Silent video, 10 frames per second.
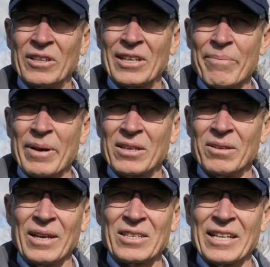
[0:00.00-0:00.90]
you come back
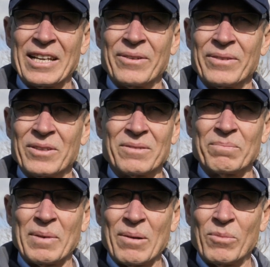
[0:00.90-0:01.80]
2 hours later and there's
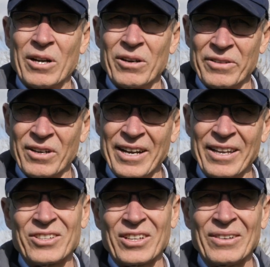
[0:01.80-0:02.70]
barbed wire on the
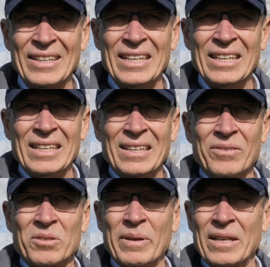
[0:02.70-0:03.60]
ground. So it
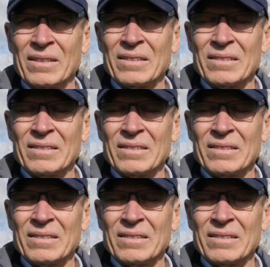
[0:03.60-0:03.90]
was about